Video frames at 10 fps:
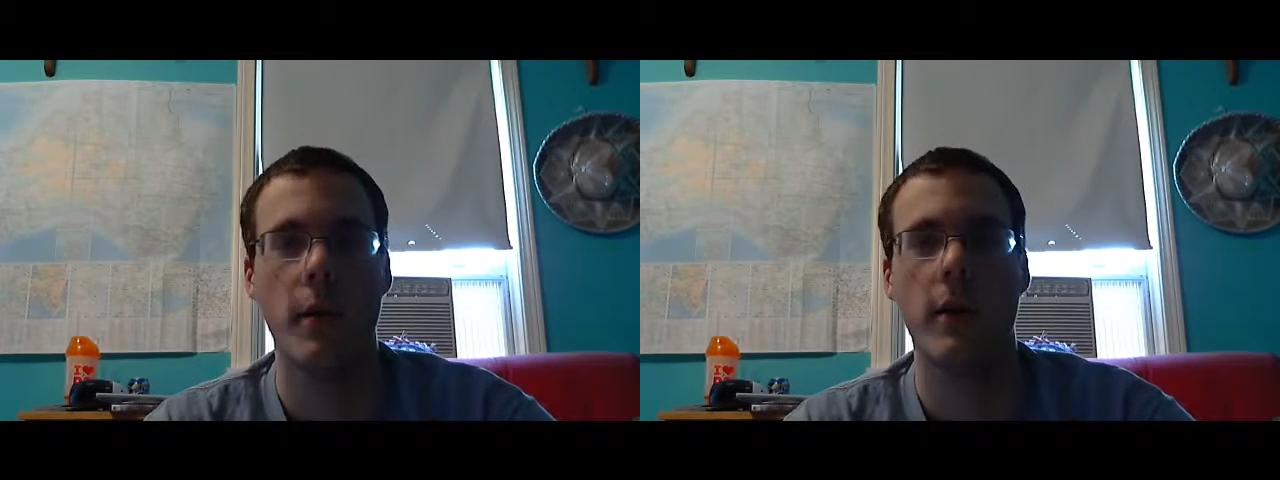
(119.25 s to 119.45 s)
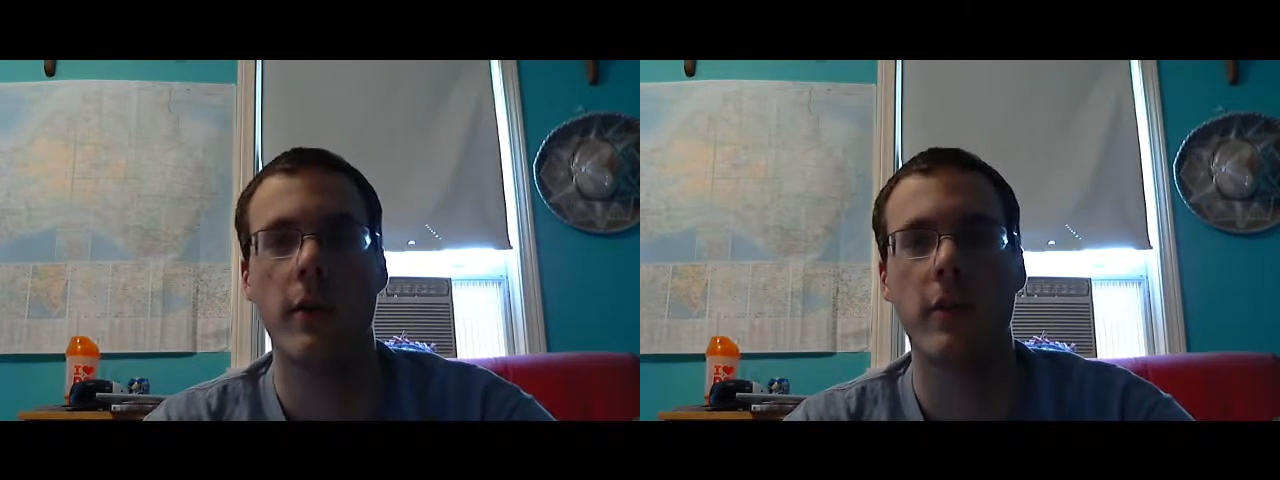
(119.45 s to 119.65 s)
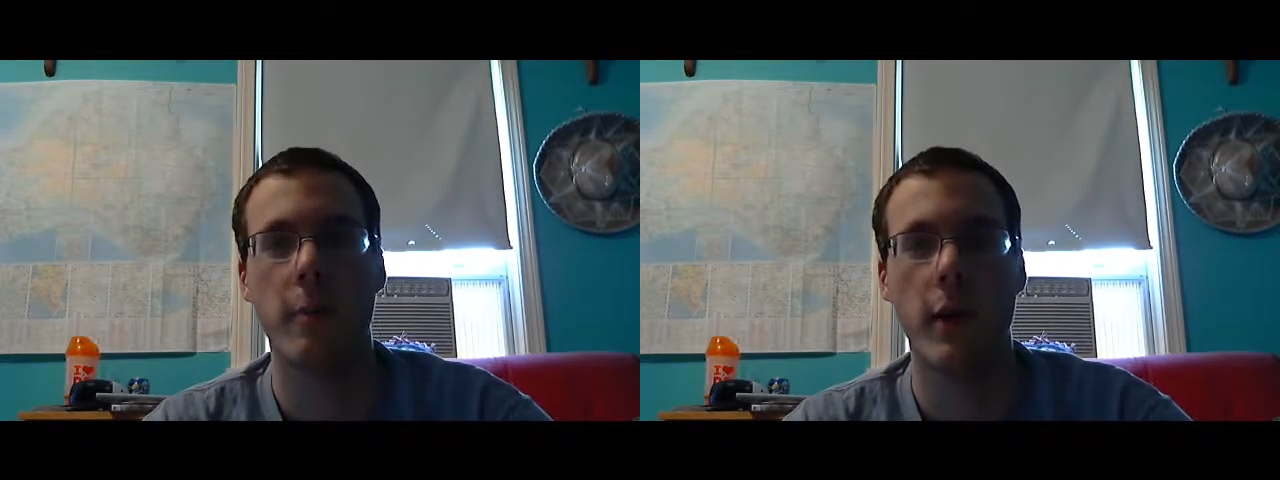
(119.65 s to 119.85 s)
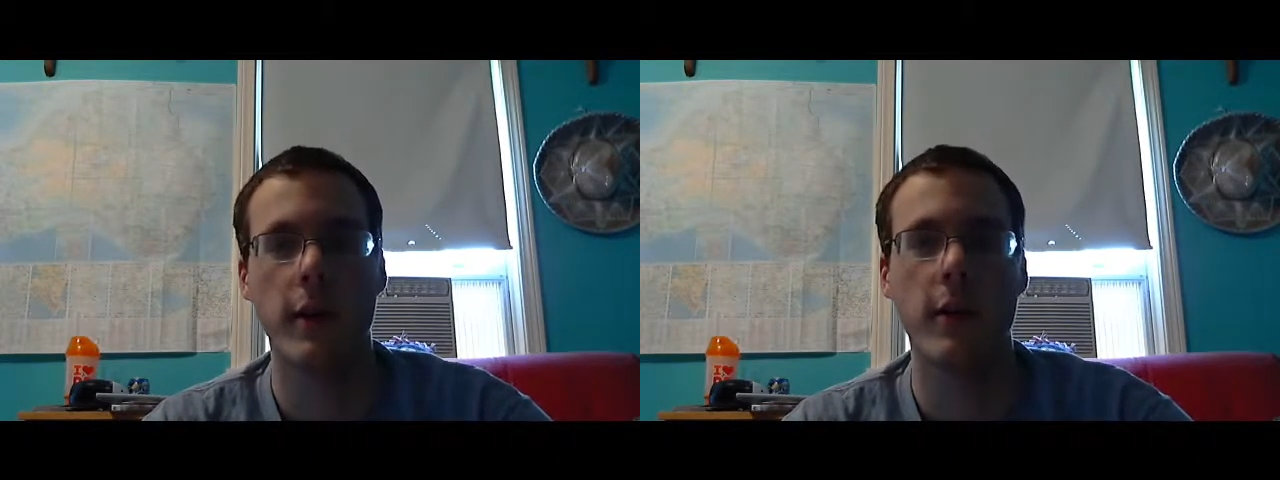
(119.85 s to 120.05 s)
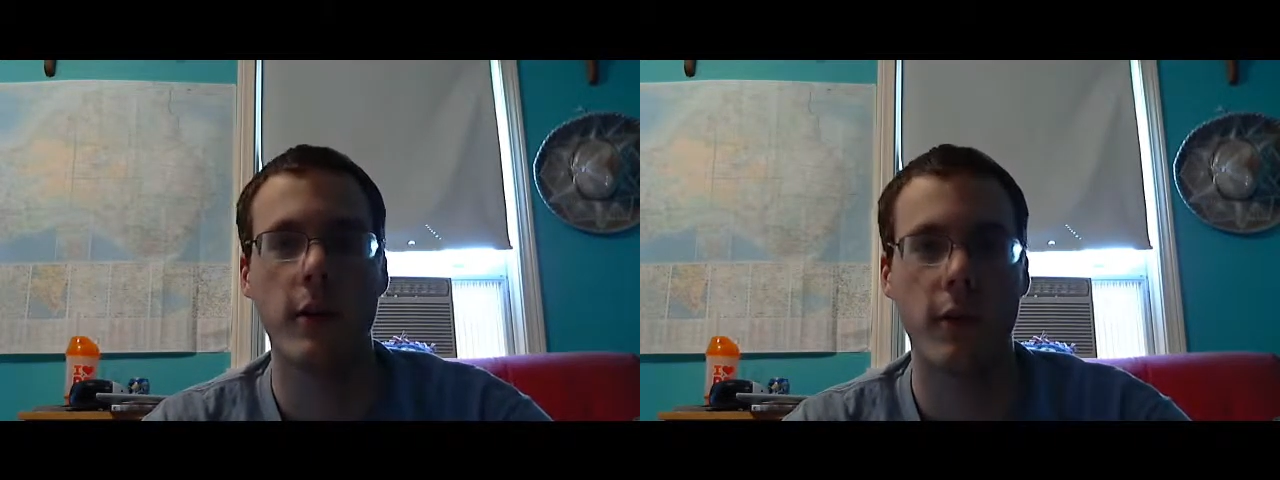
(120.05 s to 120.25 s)
is depending
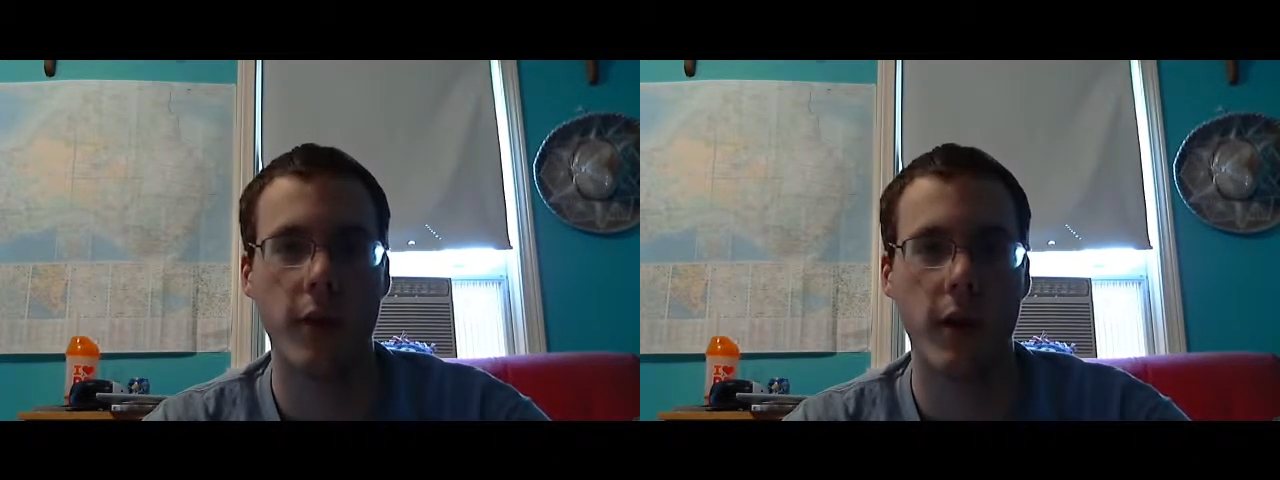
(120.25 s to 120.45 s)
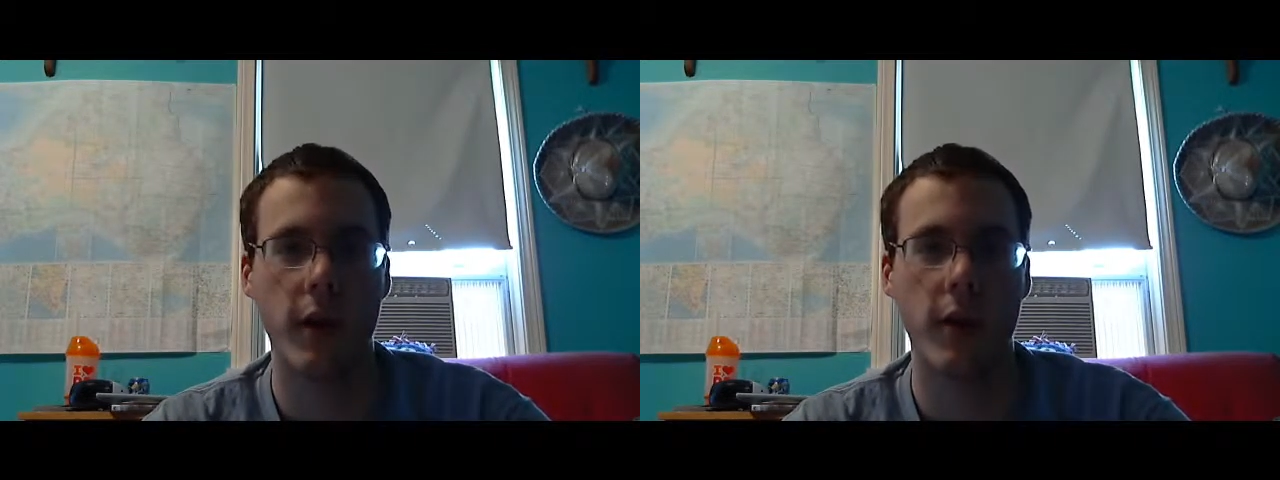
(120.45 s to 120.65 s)
on your feat.